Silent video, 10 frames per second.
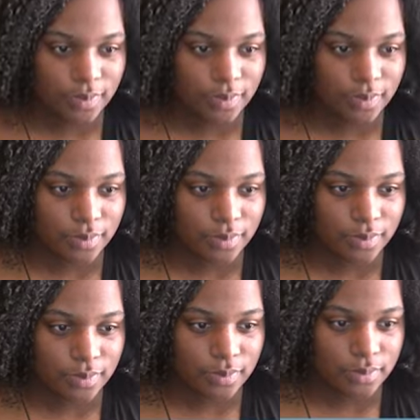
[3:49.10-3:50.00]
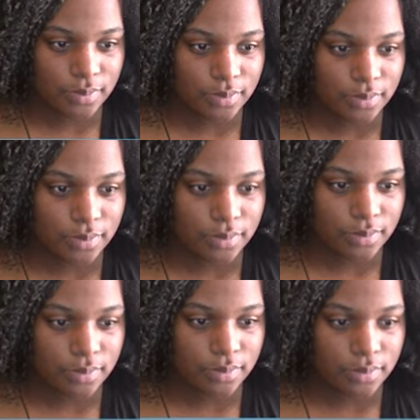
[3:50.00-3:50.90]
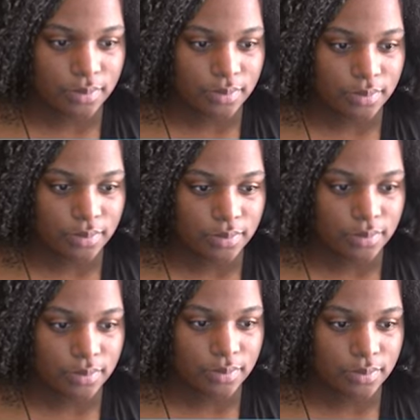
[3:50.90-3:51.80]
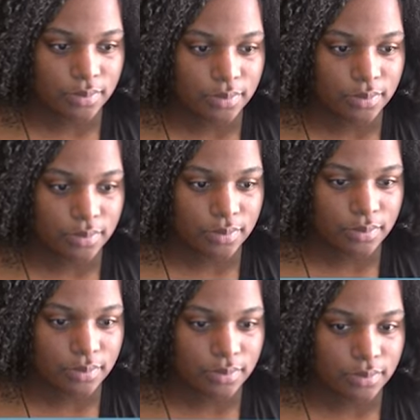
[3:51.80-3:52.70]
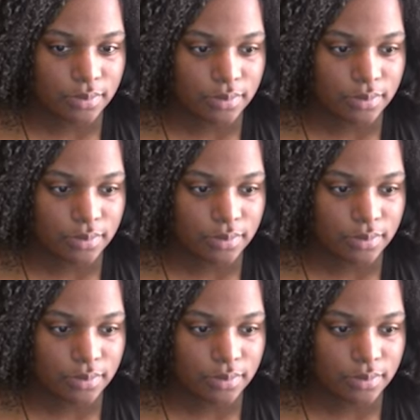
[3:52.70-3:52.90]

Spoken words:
[no speech]